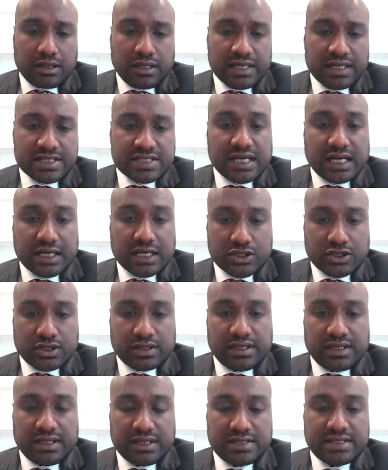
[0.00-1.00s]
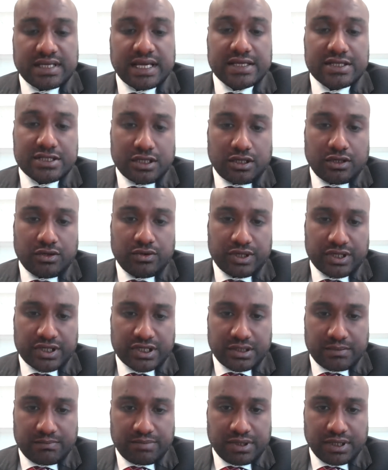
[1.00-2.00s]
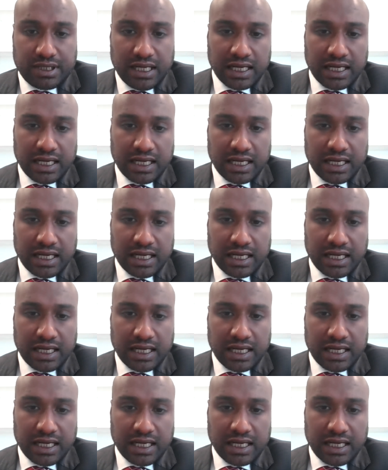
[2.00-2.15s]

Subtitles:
let's touch on data ownership.